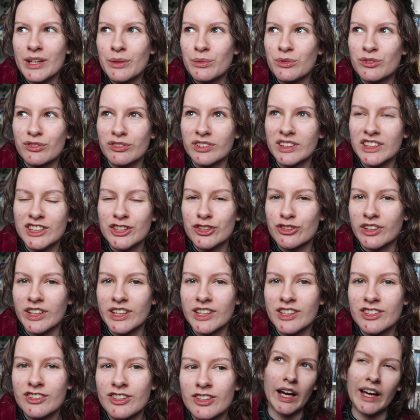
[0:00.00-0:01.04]
It was really
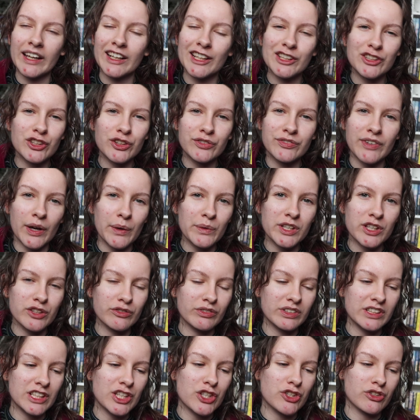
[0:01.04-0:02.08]
strange, and I just found it a
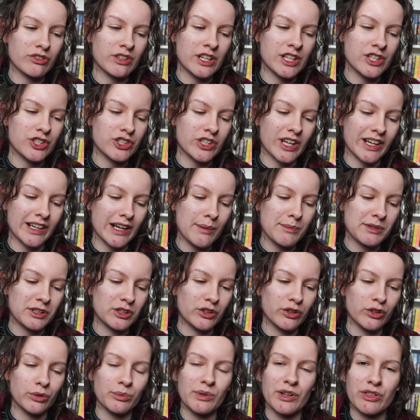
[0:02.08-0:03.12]
really strange dynamic
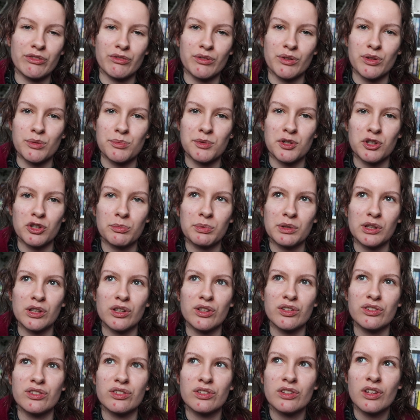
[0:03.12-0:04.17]
all the way through the book
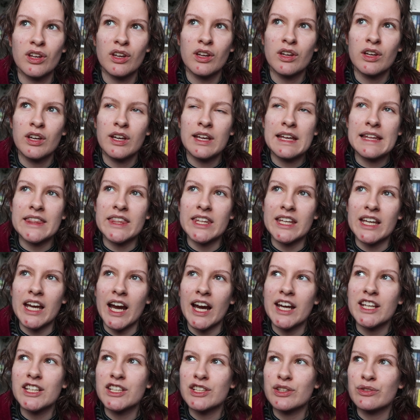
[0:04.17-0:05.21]
because they
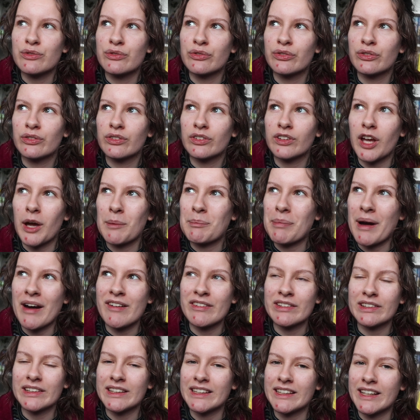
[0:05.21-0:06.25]
kind of
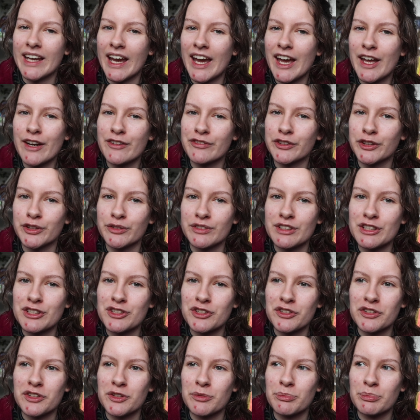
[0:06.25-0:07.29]
apparently cared for
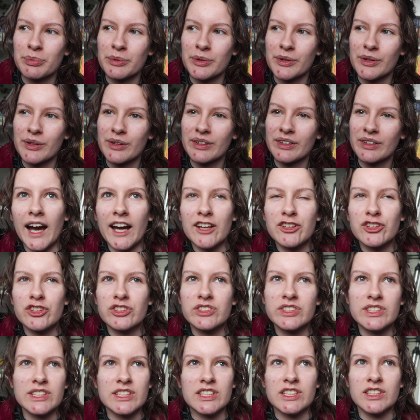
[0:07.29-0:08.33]
each other, but I
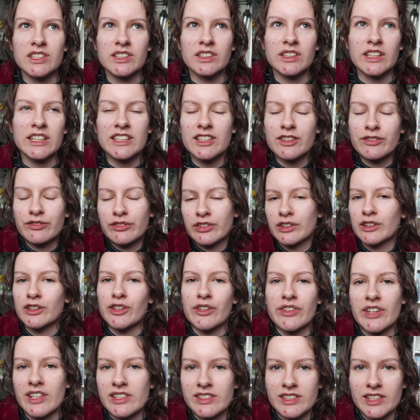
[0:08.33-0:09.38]
just didn't, it didn't feel
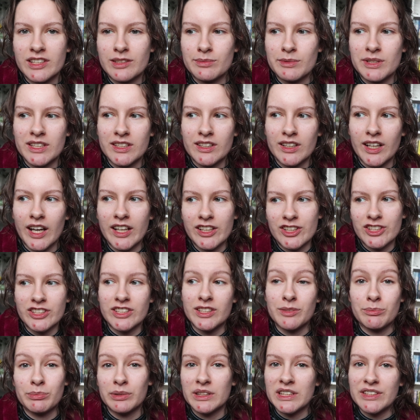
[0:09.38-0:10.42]
authentic to me. I just
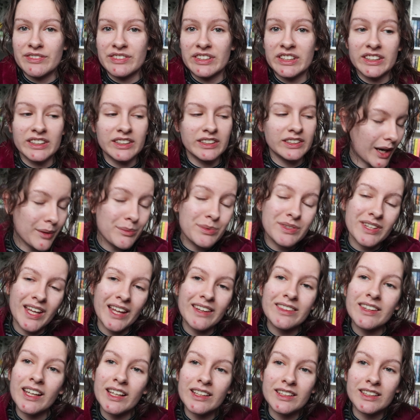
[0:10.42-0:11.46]
didn't believe it. I'm
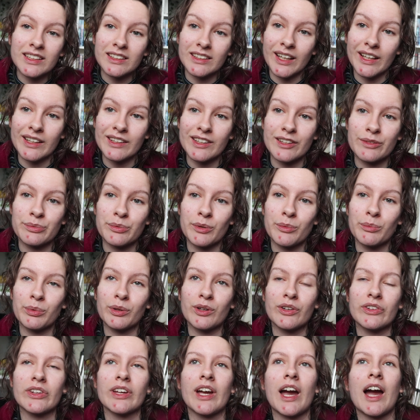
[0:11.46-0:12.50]
sad that I didn't like this one
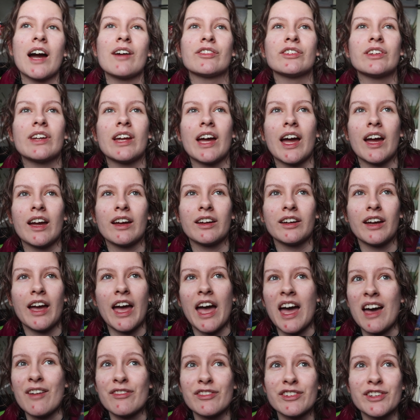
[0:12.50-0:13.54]
because I haven't
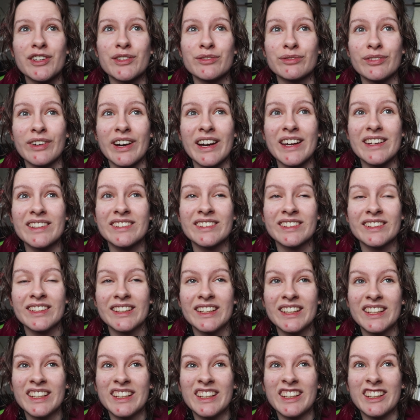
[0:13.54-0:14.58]
ever read
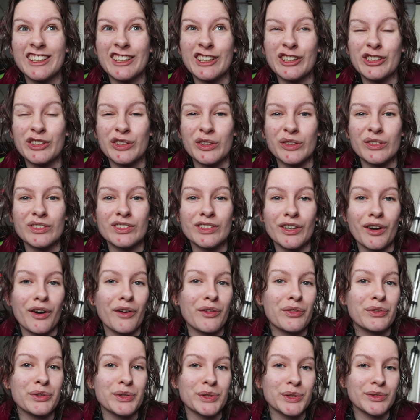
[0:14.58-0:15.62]
a good
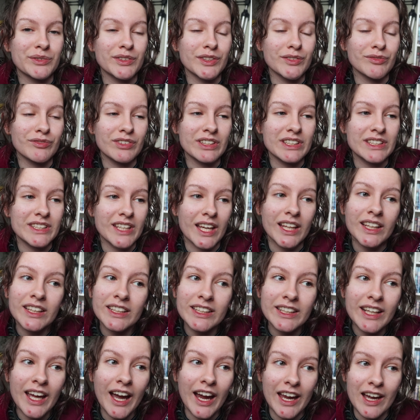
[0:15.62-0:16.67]
Arthurian
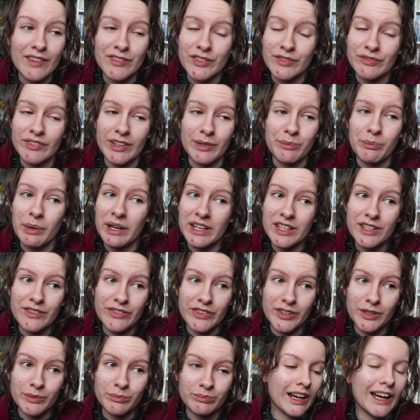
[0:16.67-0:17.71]
retelling. I haven't read many of
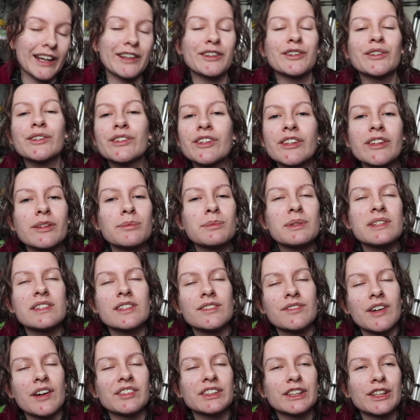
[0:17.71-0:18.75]
them. I know that The Mists
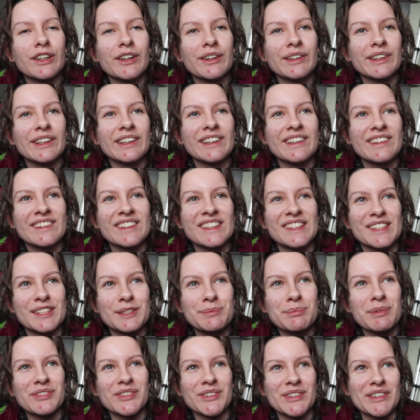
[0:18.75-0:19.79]
of Avalon exist
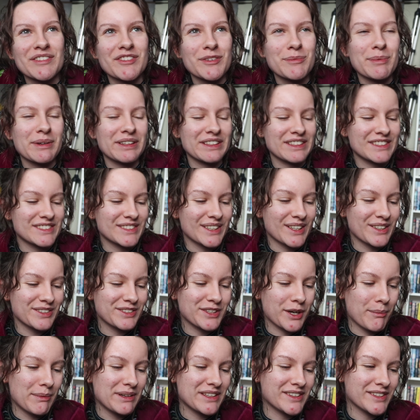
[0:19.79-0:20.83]
before everybody starts
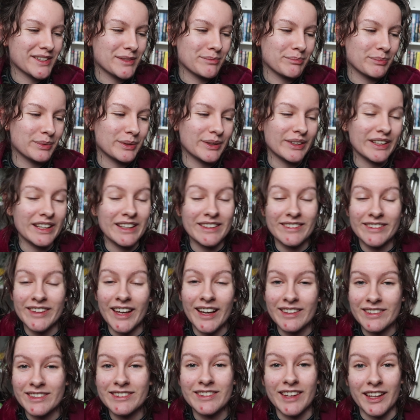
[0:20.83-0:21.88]
commenting, but
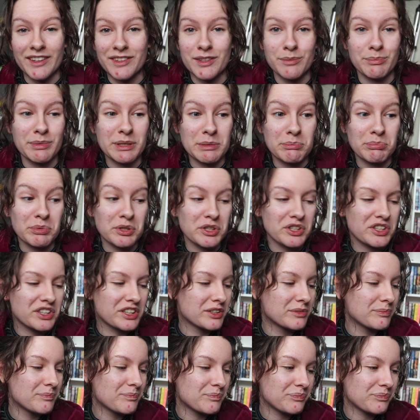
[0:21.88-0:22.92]
that's a big book.